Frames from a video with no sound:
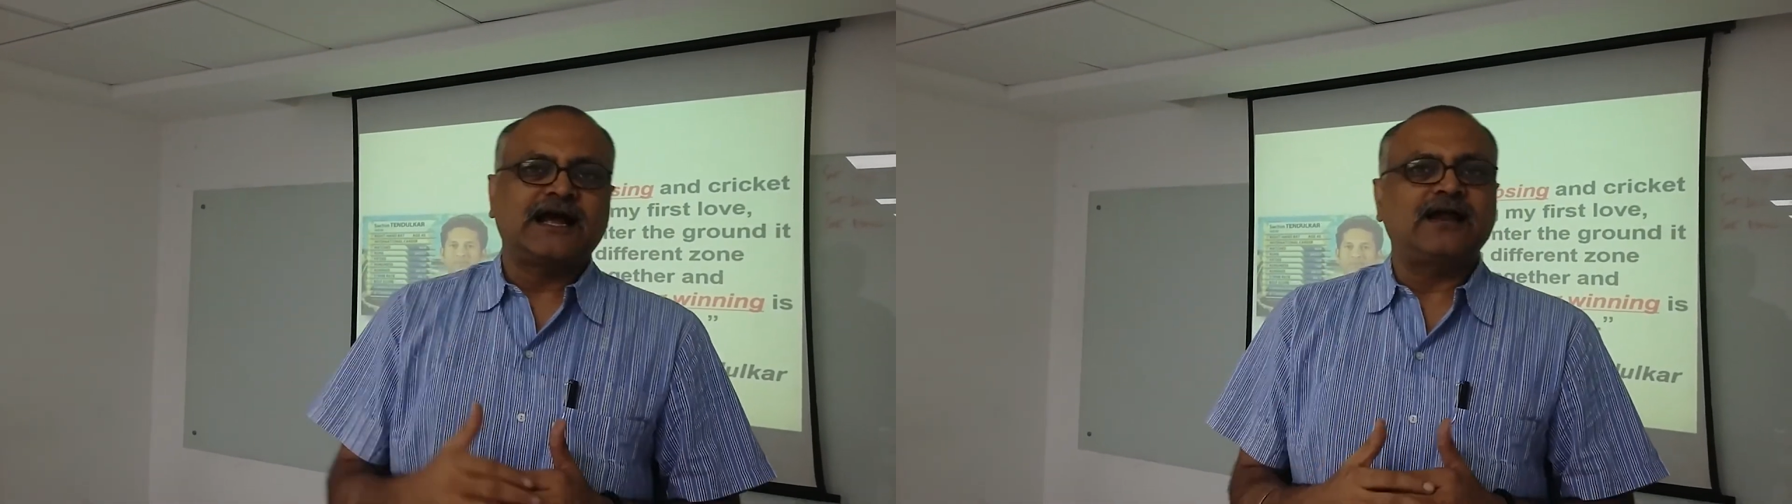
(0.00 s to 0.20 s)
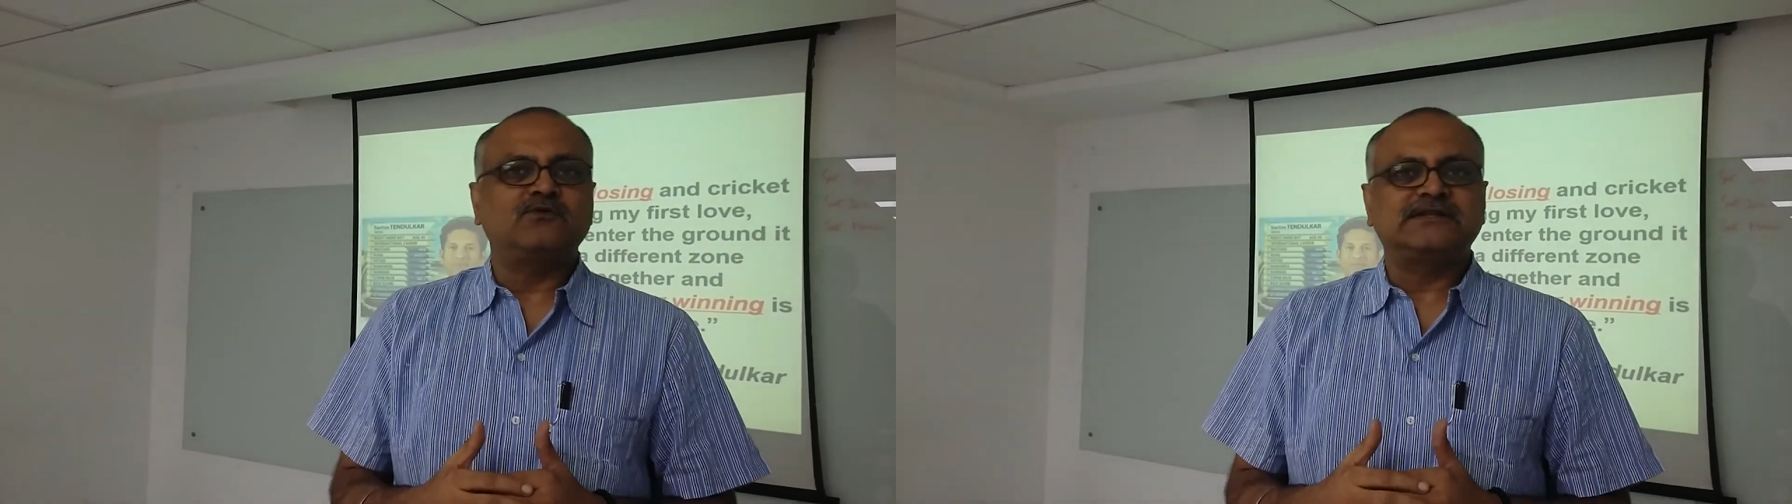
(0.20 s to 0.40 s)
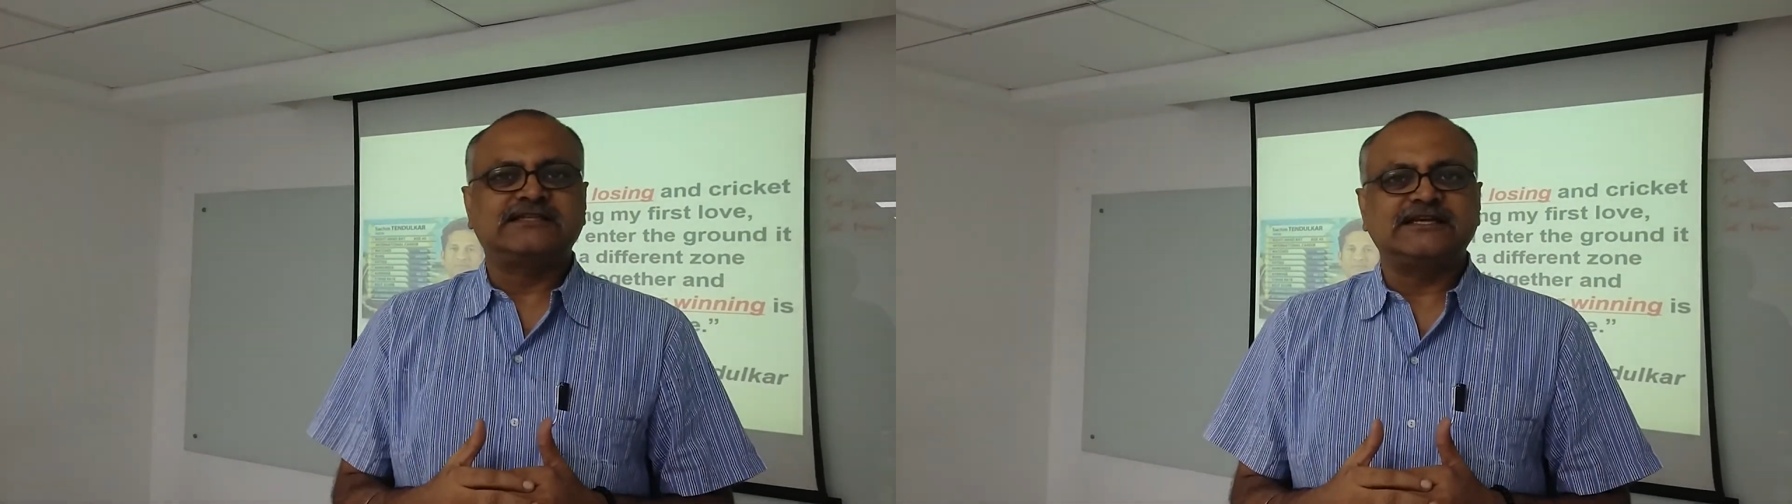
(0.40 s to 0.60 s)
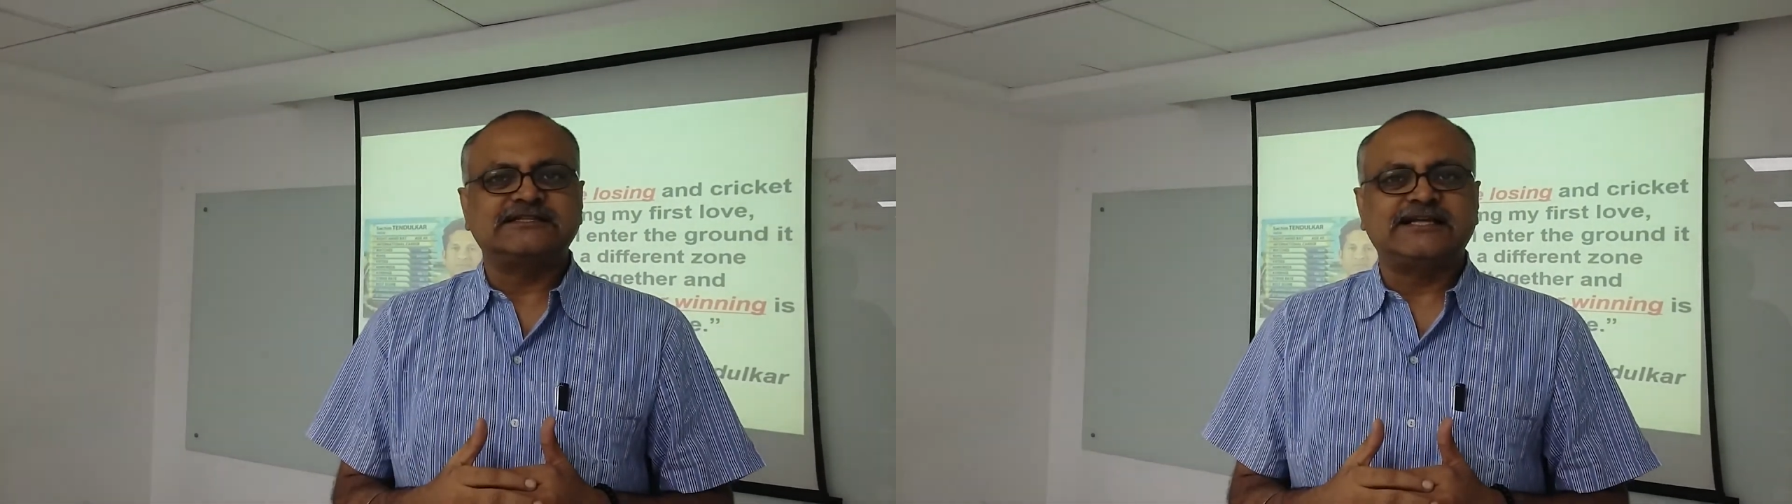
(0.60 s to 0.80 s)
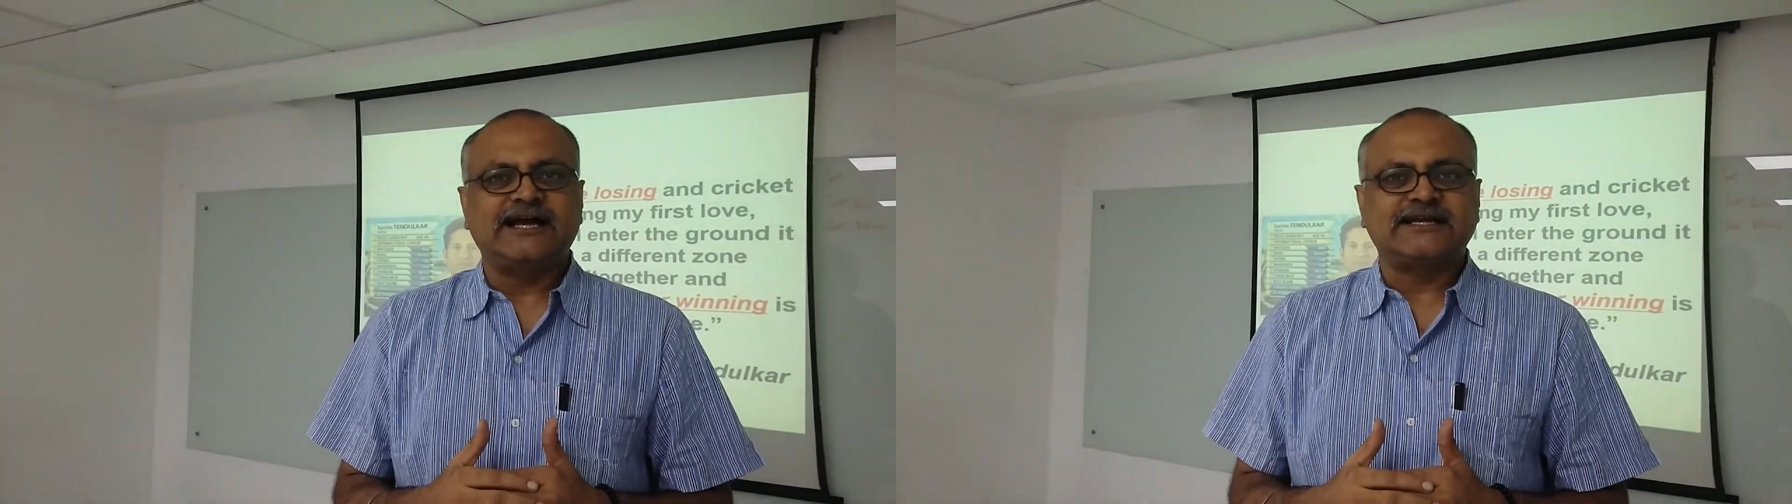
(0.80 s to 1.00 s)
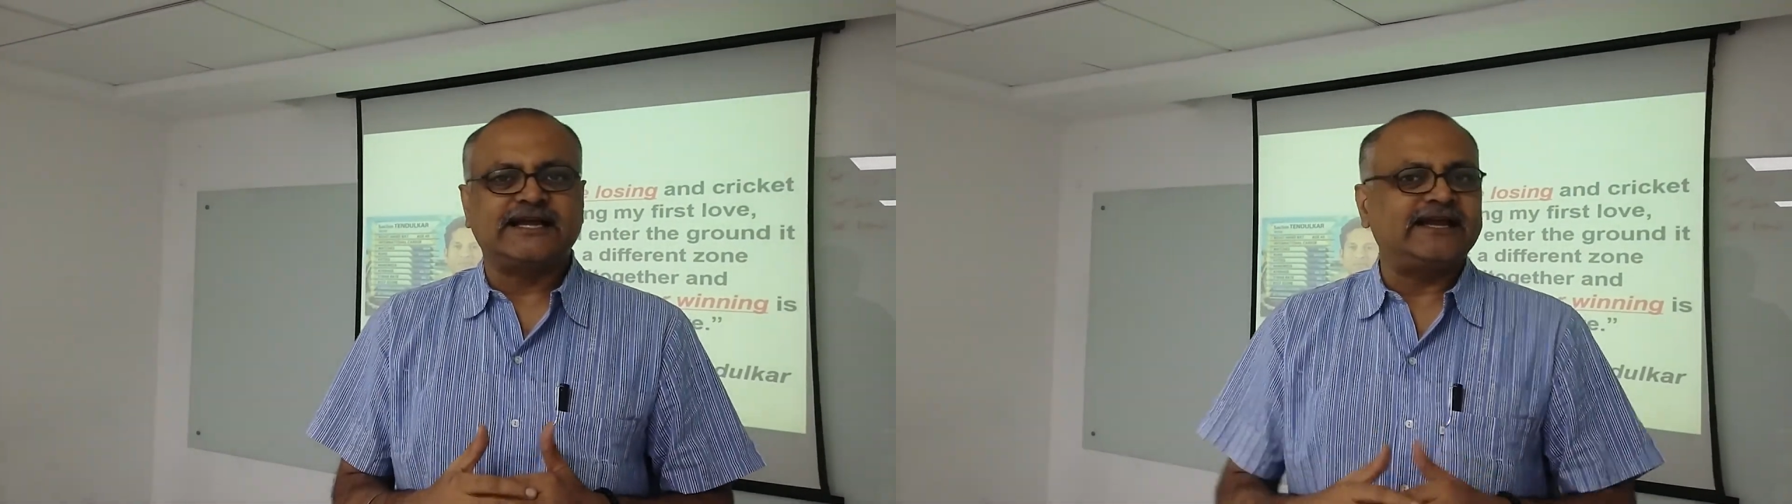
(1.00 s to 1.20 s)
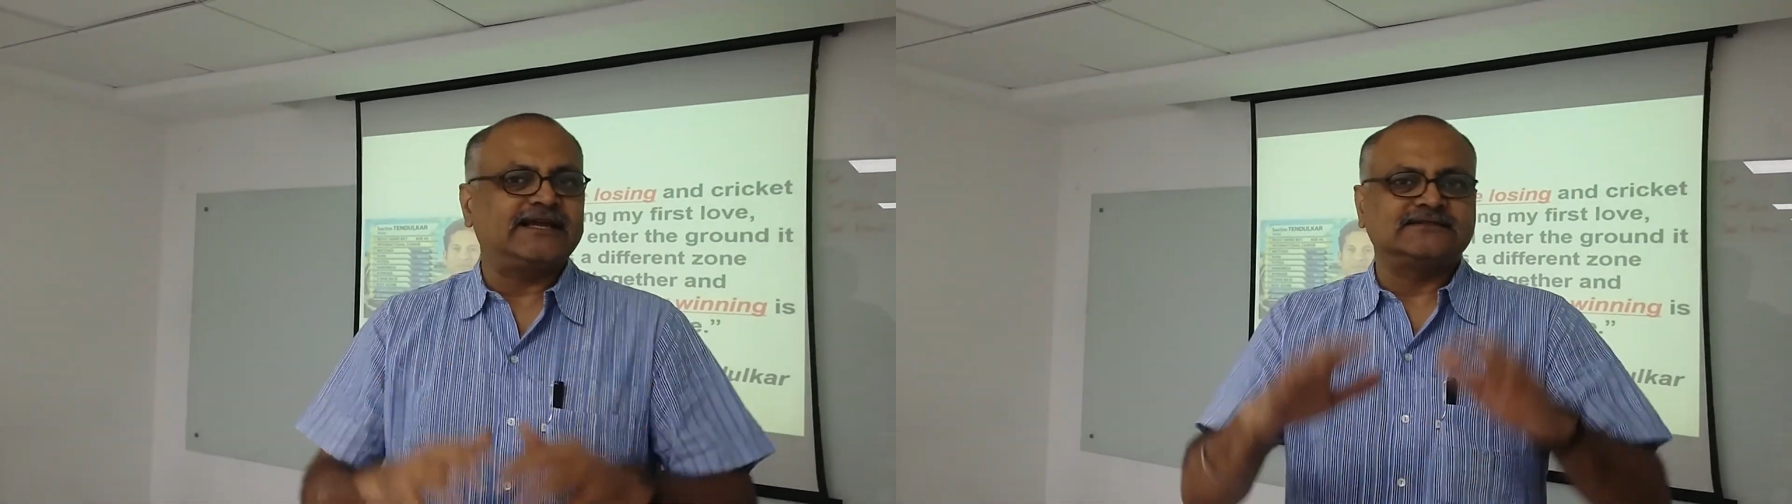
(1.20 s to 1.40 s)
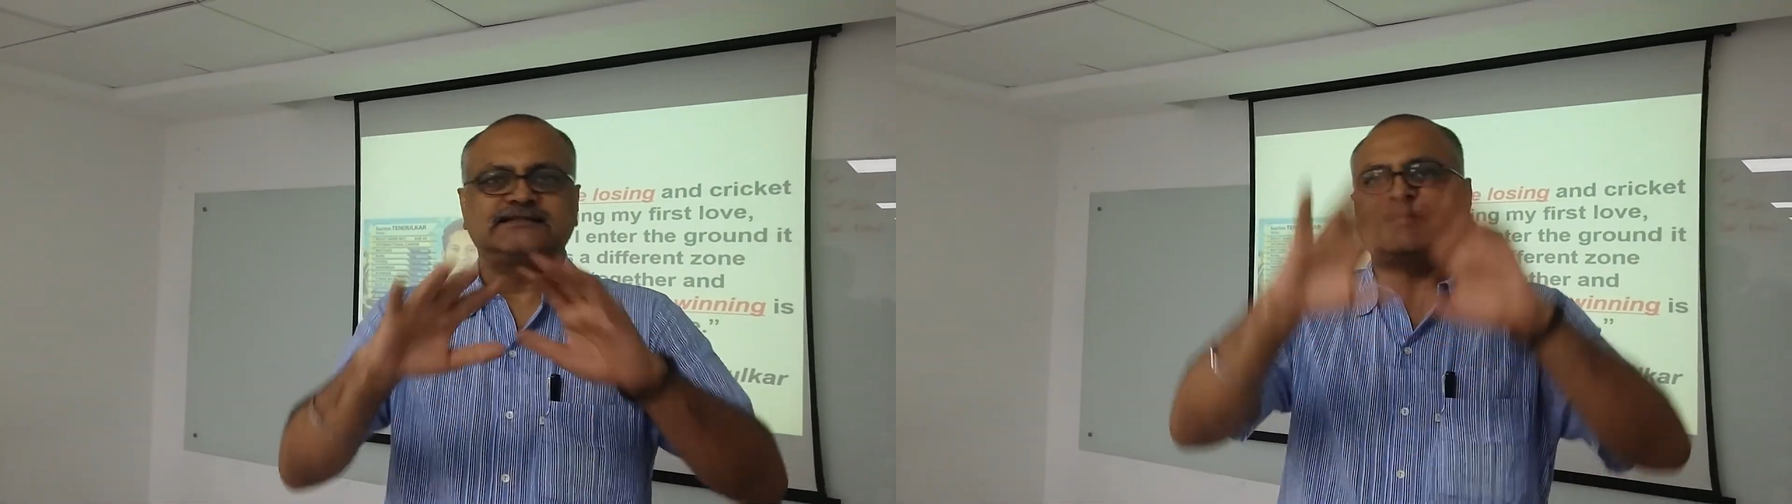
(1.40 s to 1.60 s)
and we think that, hey,